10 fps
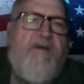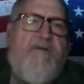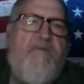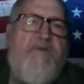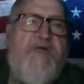
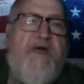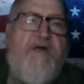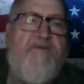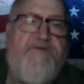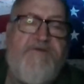But
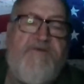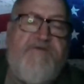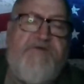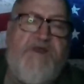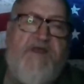yeah,
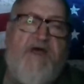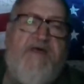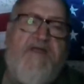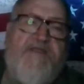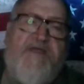Jenny, I
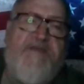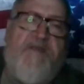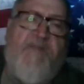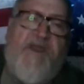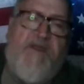get that they
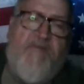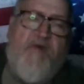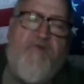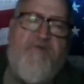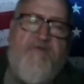made him
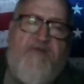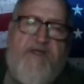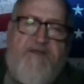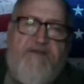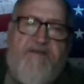go through that.